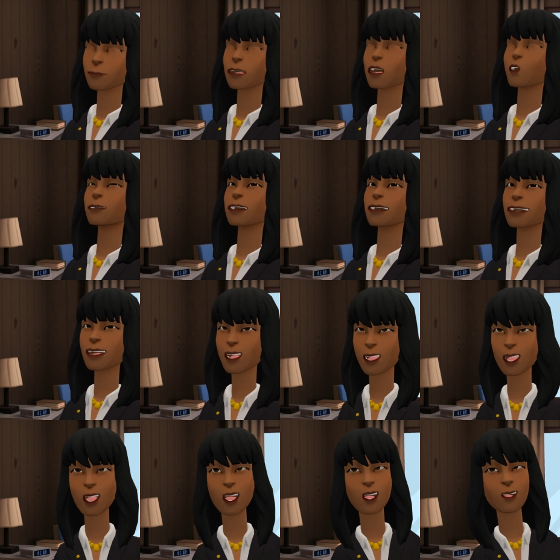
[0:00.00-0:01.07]
Now back to
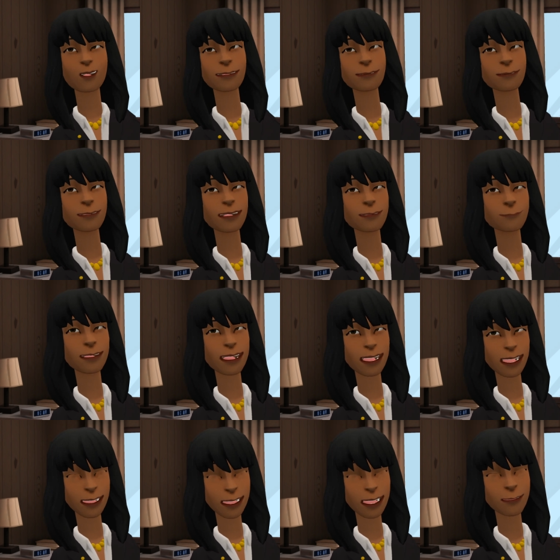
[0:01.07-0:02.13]
looks. I'm
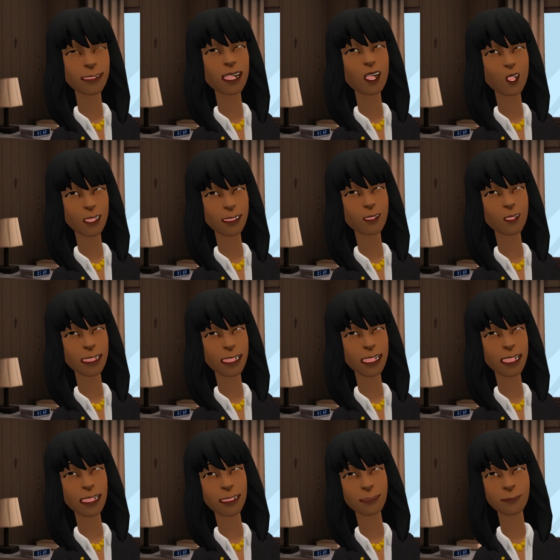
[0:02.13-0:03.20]
crazy about
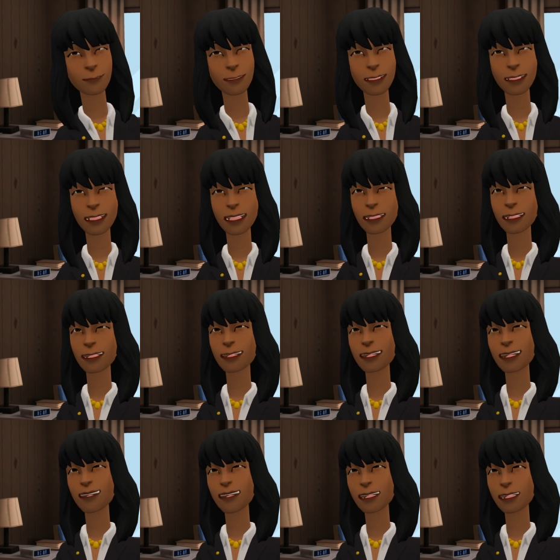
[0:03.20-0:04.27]
goatees, light eyes
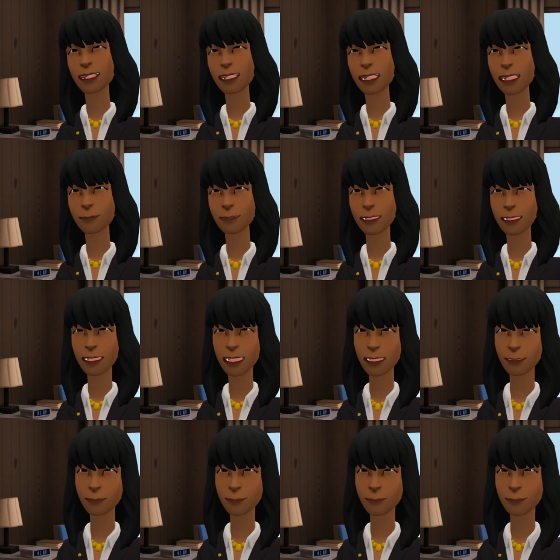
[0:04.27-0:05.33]
and a flashy
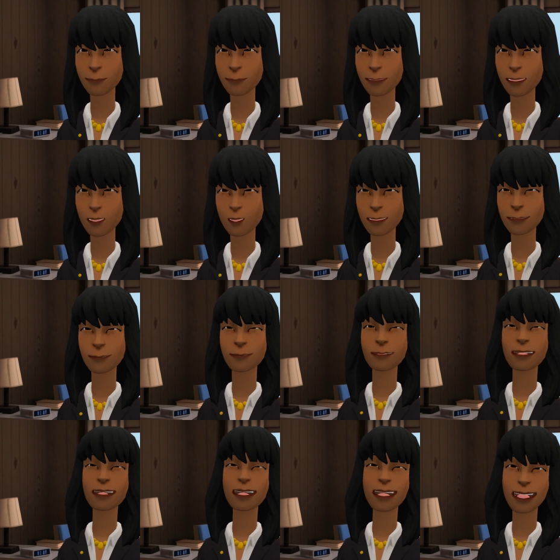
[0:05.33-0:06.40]
smile. Oh,
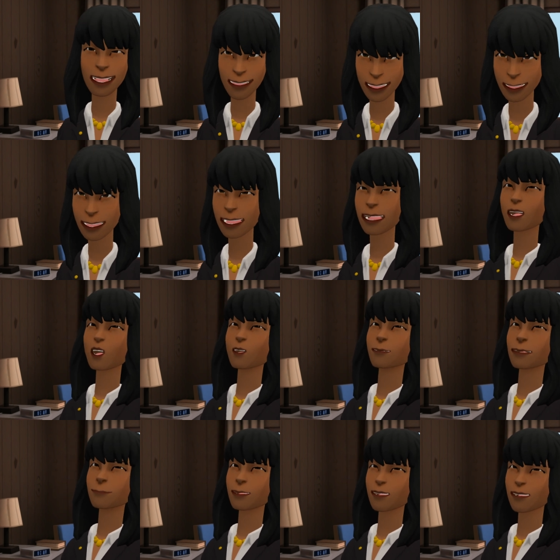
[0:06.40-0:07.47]
and a shaved head would
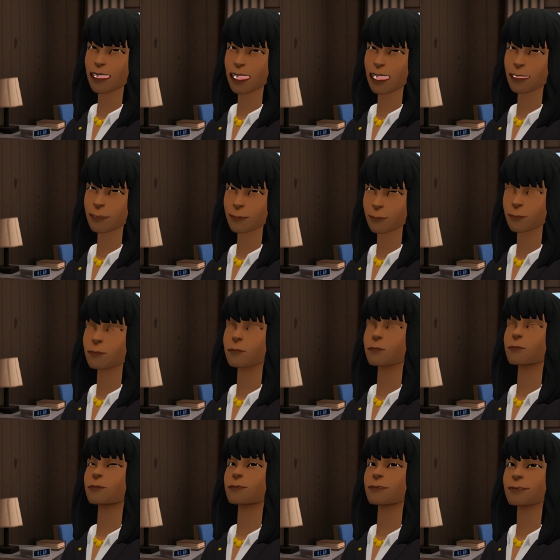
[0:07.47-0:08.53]
be perfect.
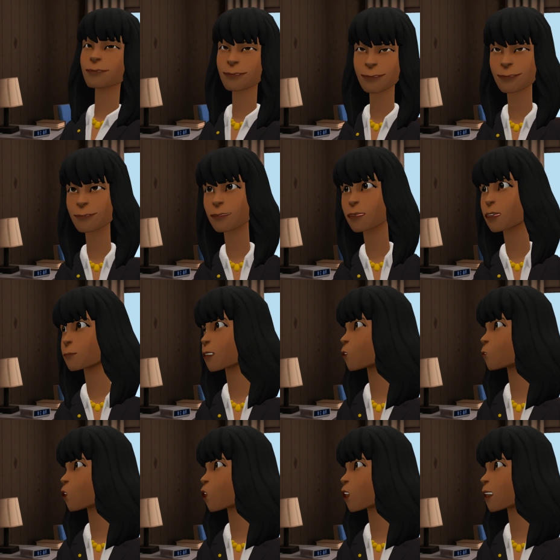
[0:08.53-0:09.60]
Time to
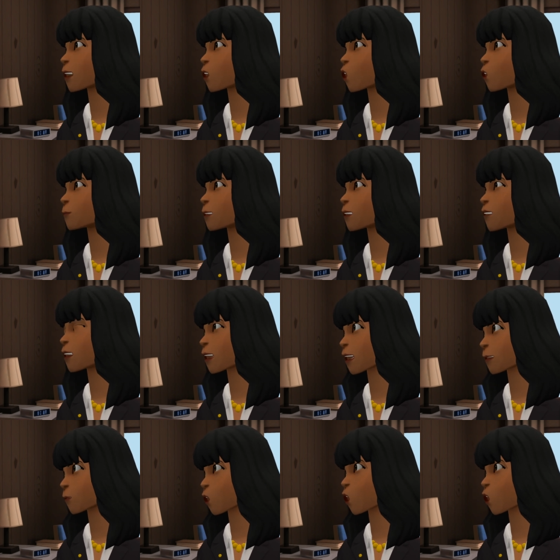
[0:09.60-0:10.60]
put this on my vision